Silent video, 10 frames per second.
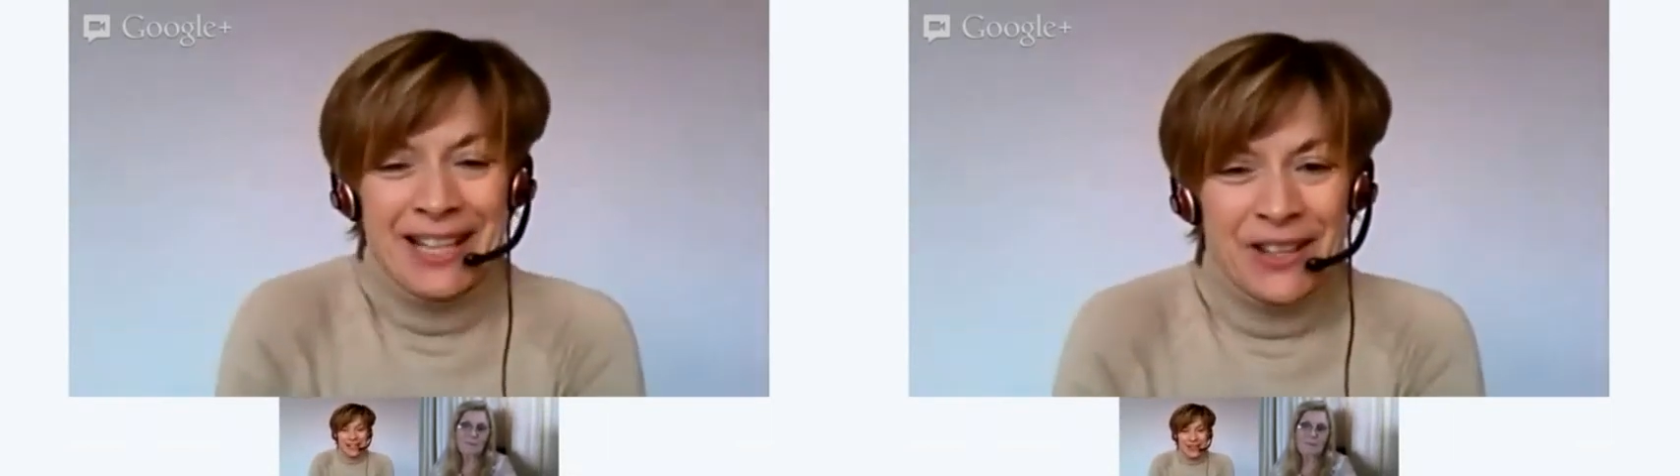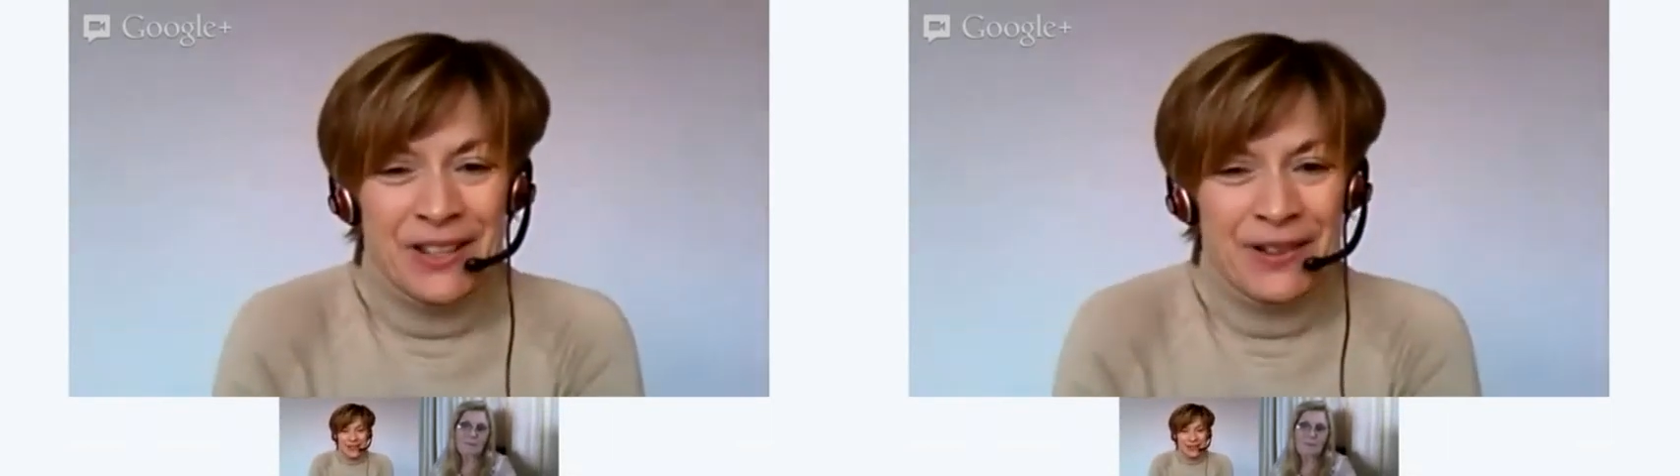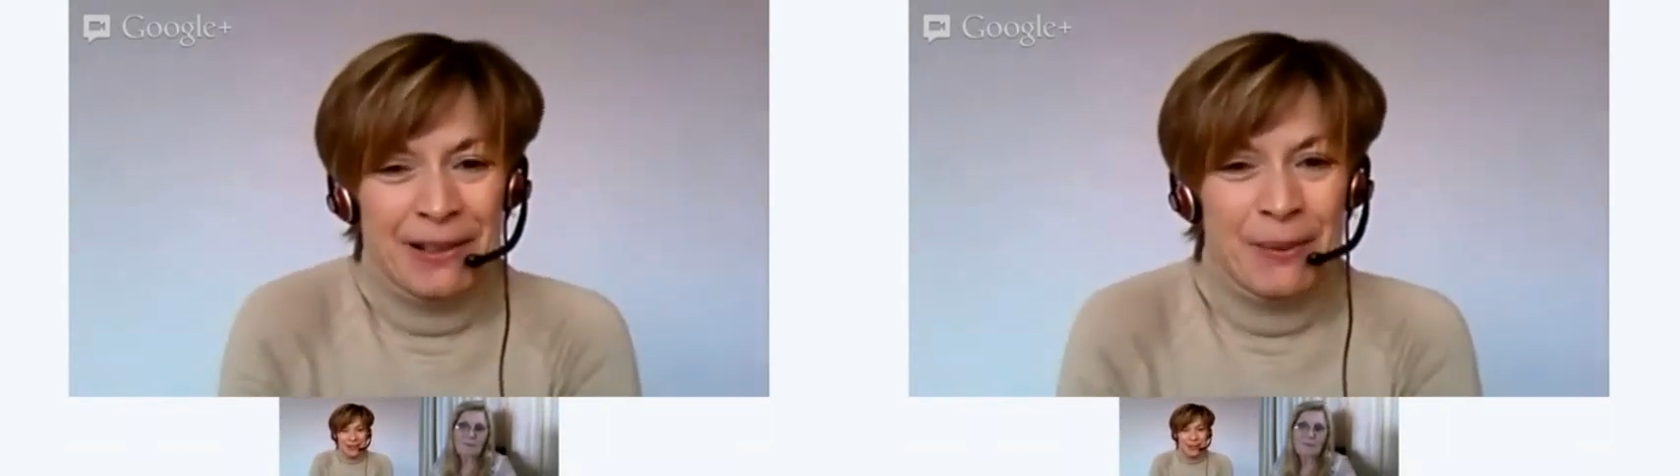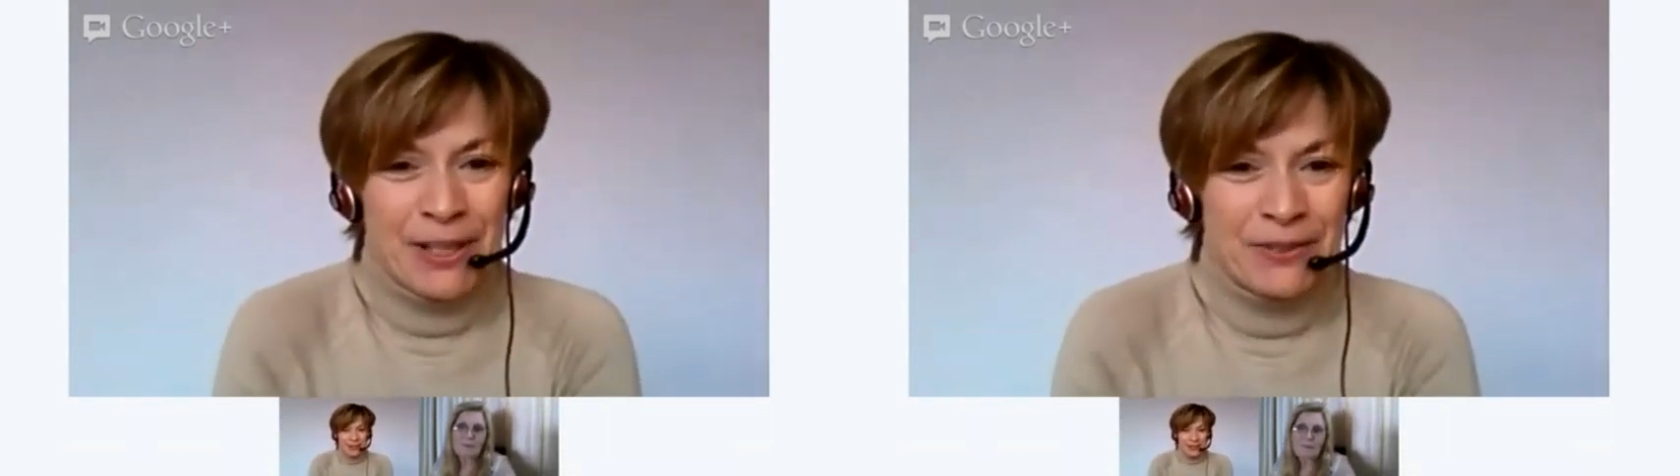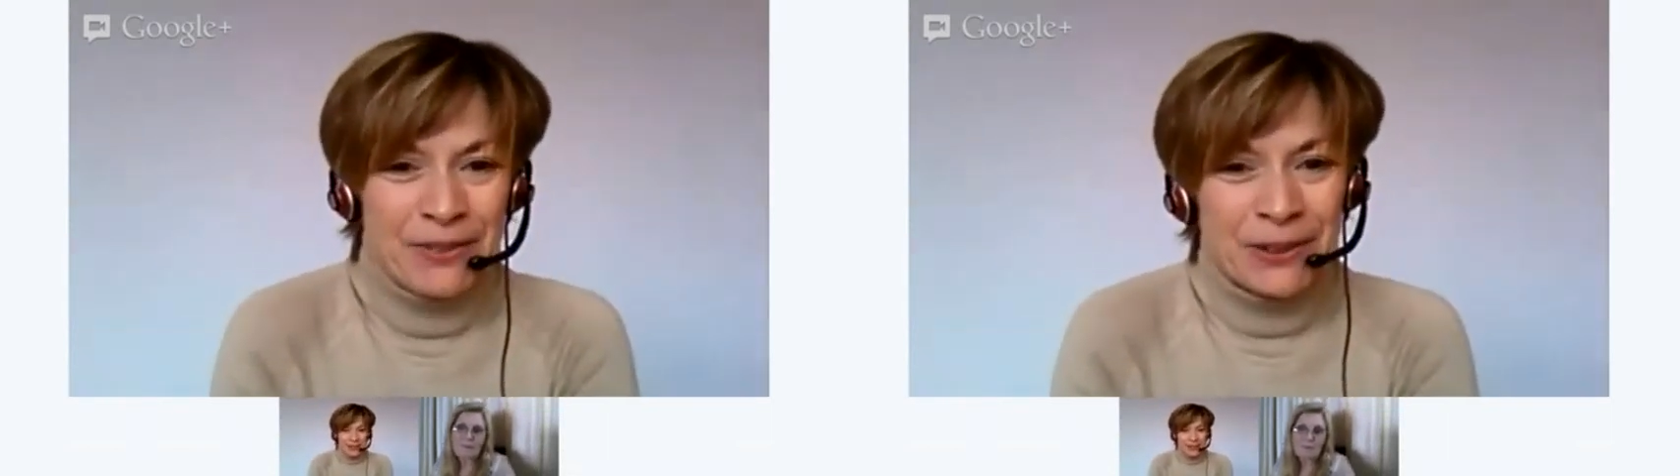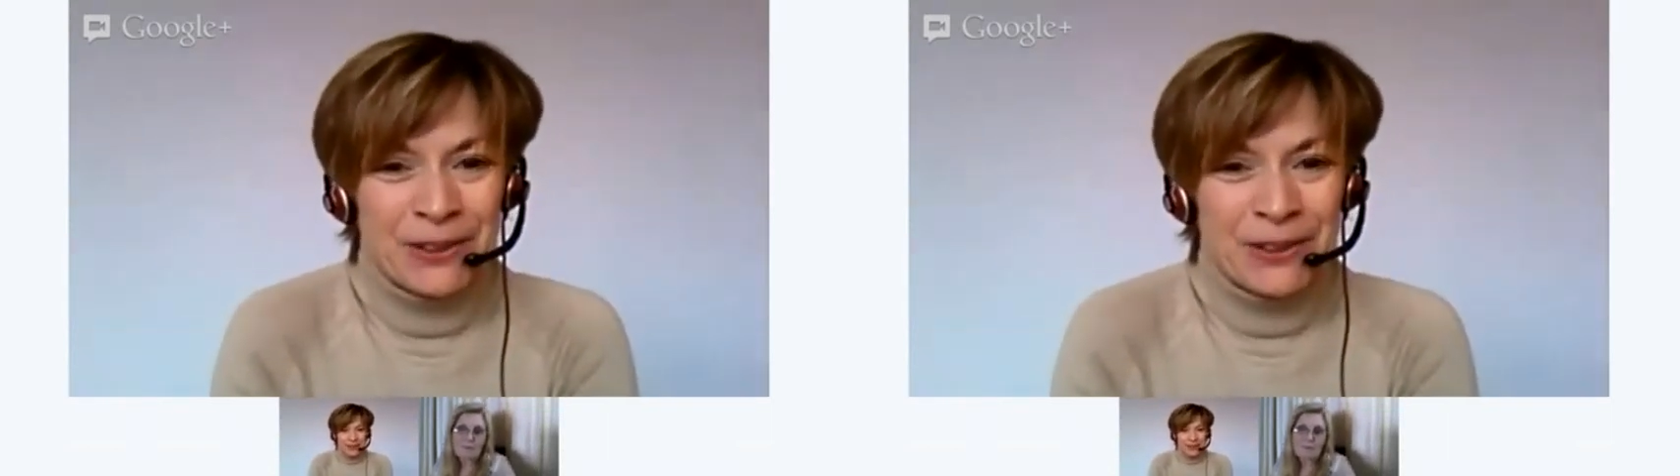the very wonderful